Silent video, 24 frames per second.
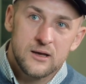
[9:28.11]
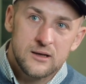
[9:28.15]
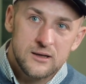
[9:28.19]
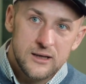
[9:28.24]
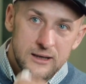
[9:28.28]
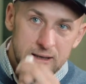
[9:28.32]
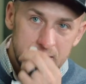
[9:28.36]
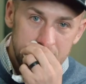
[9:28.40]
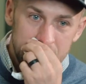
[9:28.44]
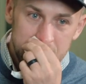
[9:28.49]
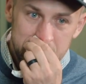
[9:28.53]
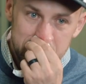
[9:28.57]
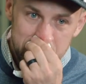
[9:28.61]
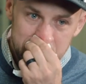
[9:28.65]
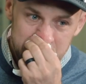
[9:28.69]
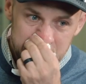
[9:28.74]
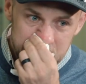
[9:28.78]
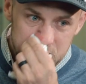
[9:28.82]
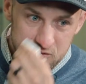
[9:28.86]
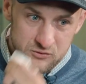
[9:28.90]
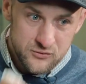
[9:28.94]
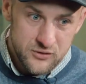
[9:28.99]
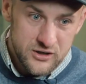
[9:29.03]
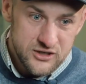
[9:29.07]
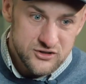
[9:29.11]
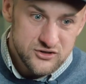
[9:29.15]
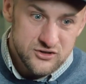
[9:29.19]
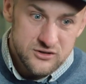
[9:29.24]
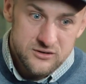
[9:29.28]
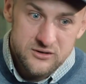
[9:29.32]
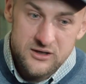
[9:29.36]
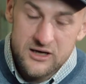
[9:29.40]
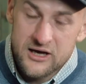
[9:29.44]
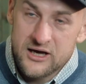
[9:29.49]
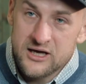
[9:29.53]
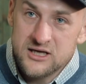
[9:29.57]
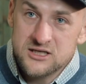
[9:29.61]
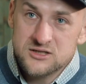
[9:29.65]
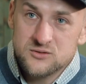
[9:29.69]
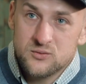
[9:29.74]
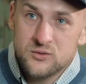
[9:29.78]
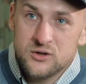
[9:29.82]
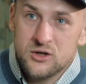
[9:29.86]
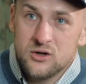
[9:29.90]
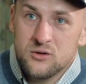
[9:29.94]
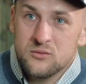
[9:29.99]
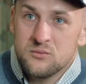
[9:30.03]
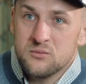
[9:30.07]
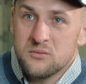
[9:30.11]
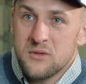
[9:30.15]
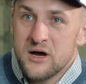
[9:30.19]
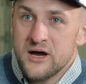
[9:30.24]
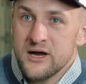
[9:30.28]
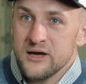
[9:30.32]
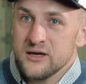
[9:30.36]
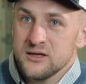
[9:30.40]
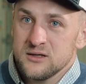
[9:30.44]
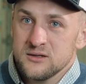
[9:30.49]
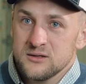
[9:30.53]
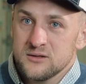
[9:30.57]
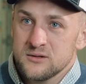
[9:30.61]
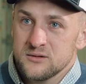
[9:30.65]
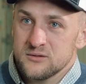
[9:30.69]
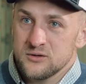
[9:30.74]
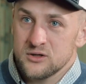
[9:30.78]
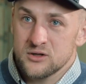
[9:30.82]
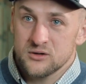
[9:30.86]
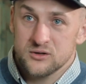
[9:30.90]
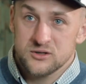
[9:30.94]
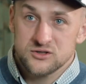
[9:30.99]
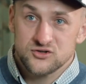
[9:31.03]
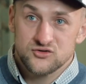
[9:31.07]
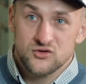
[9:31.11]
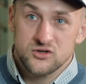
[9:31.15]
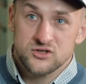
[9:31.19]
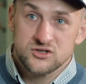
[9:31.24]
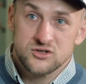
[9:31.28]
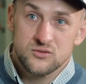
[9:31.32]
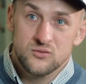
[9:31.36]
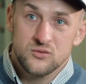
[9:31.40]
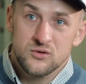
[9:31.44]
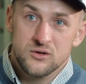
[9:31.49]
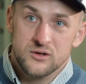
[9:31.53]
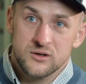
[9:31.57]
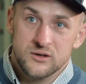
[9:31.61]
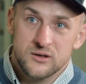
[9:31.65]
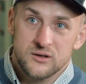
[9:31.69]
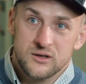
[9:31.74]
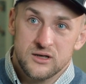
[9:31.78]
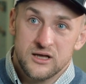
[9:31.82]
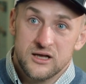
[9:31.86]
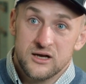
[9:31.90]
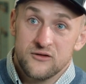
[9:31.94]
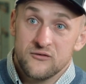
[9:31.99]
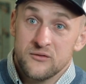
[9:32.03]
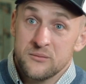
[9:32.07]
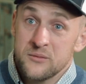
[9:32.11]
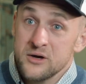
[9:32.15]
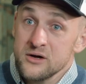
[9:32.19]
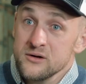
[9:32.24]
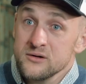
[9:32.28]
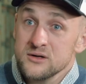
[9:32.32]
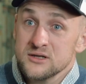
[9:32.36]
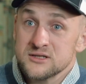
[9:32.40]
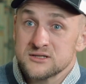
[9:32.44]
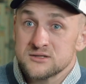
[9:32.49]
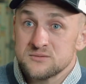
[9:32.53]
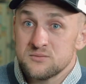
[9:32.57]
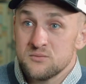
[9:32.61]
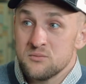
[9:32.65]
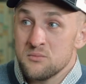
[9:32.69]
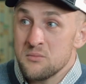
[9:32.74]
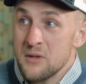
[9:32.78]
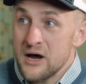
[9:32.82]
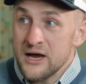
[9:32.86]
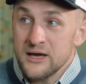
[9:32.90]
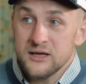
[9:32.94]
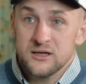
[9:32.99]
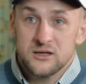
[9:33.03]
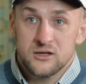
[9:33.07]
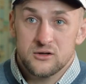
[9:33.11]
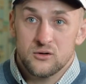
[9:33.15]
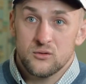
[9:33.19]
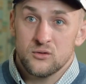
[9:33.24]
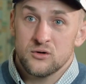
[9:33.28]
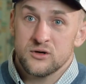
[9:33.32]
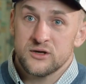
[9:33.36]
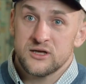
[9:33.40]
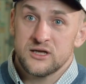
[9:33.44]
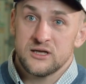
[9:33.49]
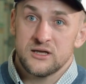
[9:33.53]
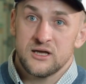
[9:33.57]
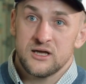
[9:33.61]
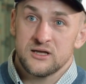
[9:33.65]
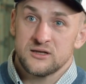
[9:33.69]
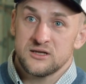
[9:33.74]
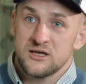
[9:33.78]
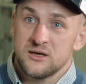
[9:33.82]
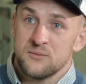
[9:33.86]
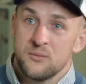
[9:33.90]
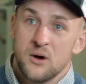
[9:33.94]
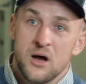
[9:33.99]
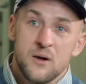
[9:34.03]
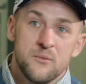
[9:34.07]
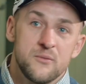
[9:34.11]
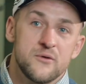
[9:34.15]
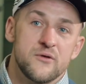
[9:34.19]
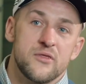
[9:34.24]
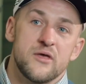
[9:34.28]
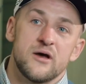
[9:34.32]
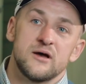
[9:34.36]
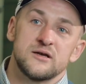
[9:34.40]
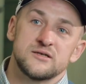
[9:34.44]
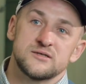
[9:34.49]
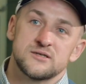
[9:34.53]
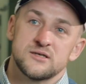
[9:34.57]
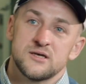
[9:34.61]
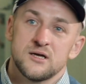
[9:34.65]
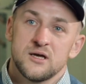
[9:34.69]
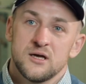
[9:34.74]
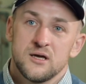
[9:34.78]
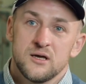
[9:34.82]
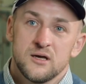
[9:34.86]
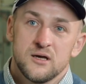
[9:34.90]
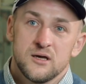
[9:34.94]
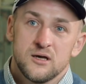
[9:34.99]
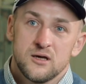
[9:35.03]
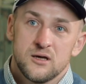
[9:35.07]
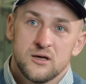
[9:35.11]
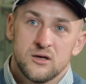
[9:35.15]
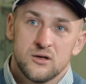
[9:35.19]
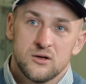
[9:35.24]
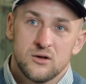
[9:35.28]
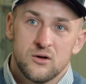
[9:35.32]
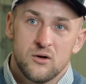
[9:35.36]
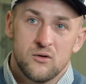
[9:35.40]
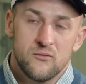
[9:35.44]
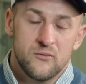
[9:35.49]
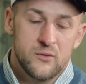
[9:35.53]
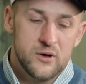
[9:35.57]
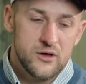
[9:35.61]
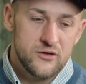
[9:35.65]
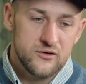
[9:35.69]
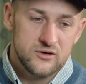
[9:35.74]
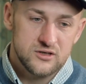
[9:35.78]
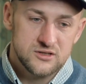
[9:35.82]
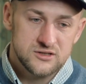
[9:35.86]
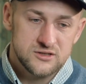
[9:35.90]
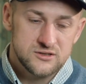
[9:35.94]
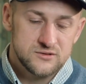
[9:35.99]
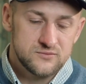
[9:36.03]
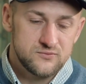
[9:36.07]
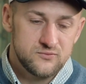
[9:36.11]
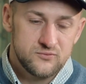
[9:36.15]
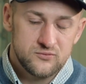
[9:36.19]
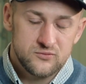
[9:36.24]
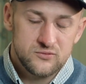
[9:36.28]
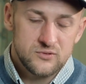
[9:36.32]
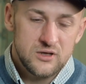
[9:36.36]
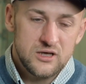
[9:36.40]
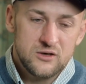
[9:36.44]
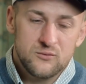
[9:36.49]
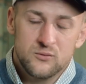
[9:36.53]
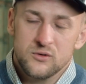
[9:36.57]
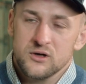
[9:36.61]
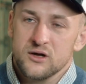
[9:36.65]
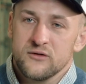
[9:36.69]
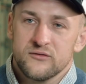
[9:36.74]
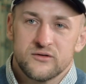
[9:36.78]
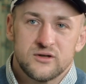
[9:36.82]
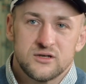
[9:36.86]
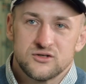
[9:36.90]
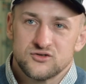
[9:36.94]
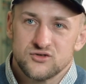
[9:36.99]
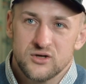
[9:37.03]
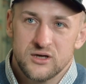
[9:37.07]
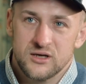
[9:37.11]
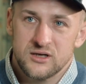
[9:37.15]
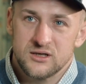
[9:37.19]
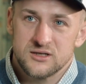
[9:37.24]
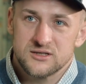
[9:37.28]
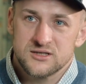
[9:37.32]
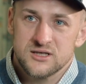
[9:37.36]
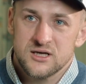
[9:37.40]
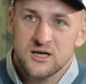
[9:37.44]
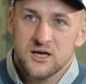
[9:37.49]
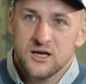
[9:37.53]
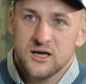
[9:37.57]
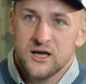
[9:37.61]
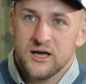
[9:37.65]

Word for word: Like I know Russian guys, we don't mind you know construction work. A lot of Americans mind it or cannot keep up with us. Yeah. You know whether it's like whatever the trade is.